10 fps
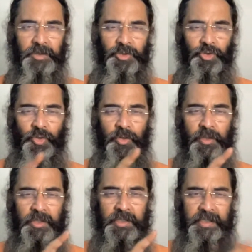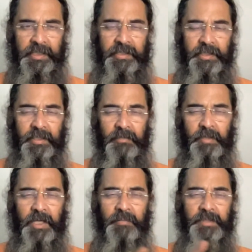So Chit
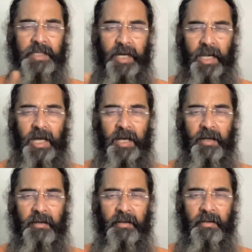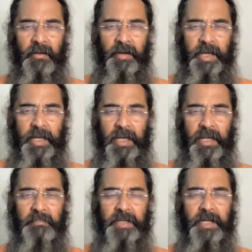becomes Kala. Okay,
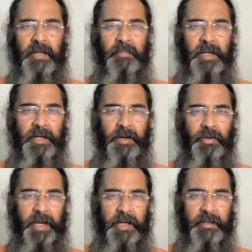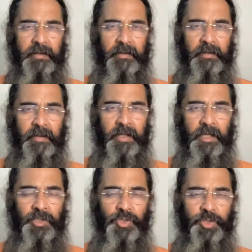limited ability to act.
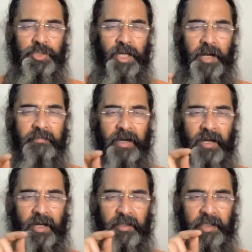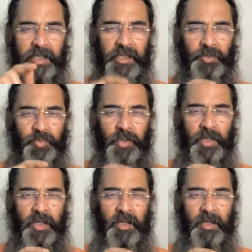So Sarva
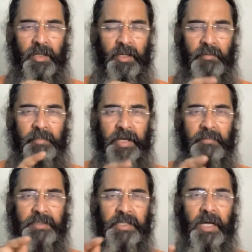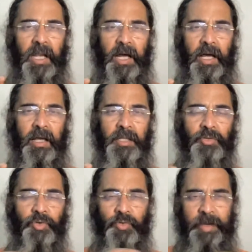Kartikatva becomes Kala. You
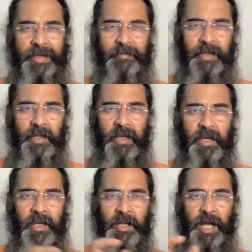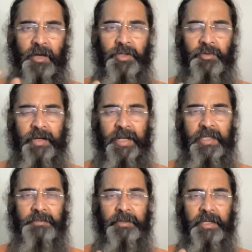could do anything. Now you are an
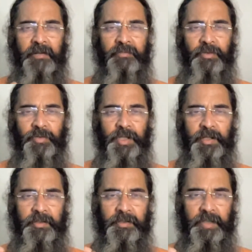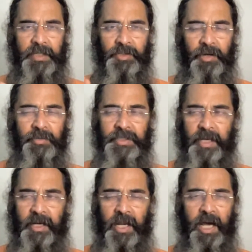expert in a few things. That's how we say
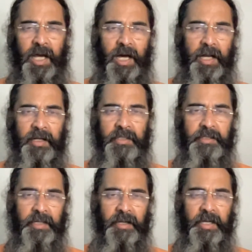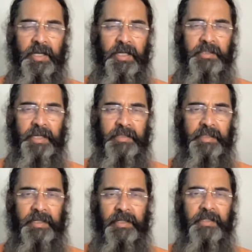Kalakara. He's
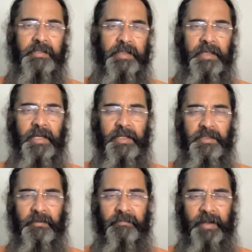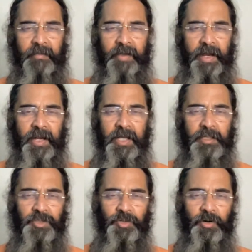excellent in singing and stuff like that.
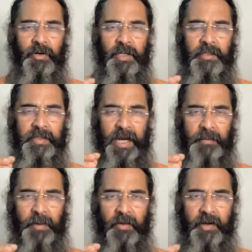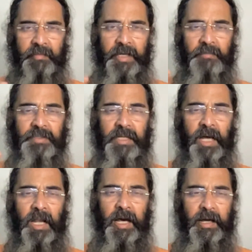So that power becomes
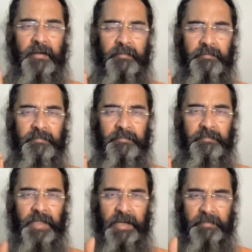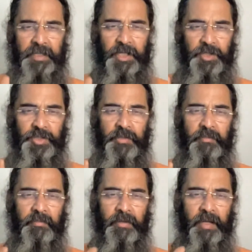Kala, limitation.
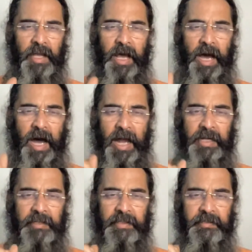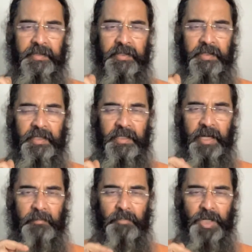Ananda Sakti,
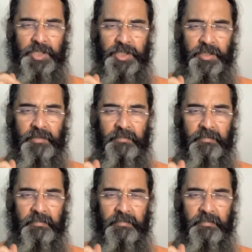that bliss.